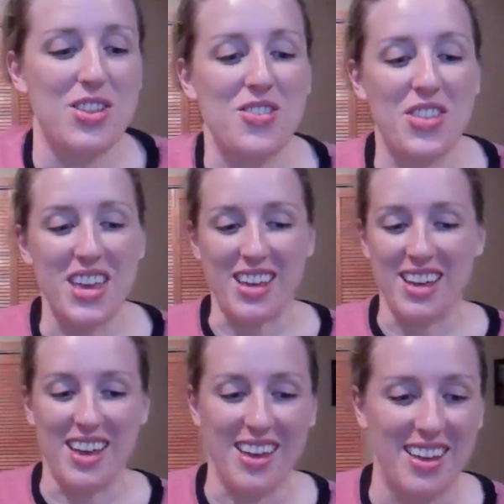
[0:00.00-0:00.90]
Third
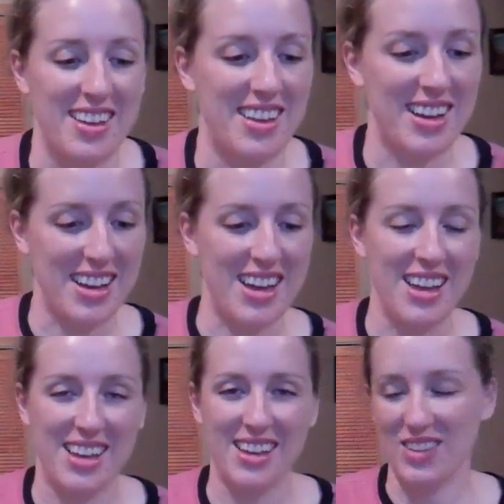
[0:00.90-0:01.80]
thing, I
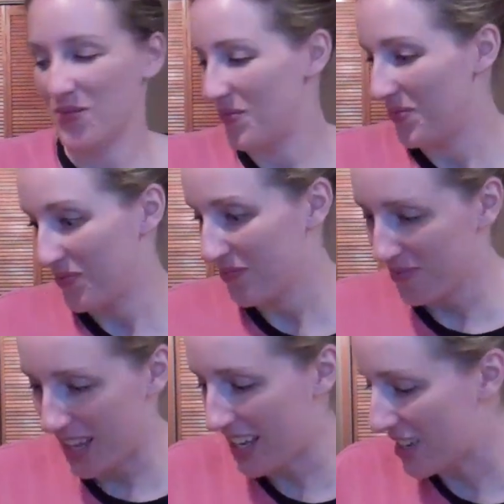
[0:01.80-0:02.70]

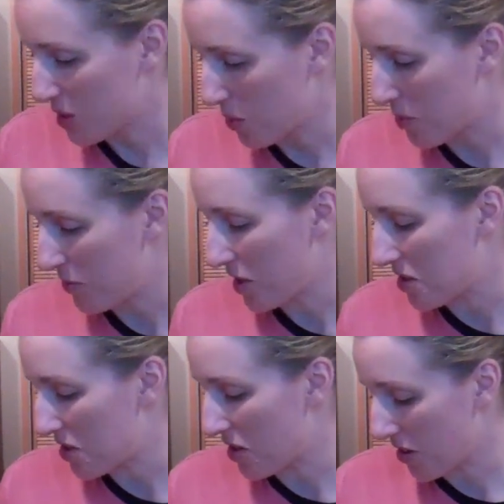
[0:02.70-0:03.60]
guess we're moving
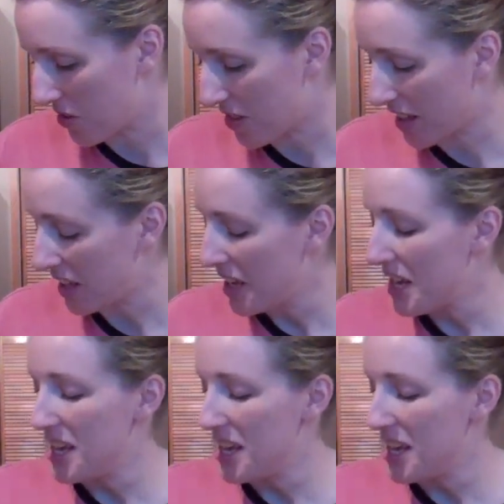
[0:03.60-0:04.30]
on to the third thing,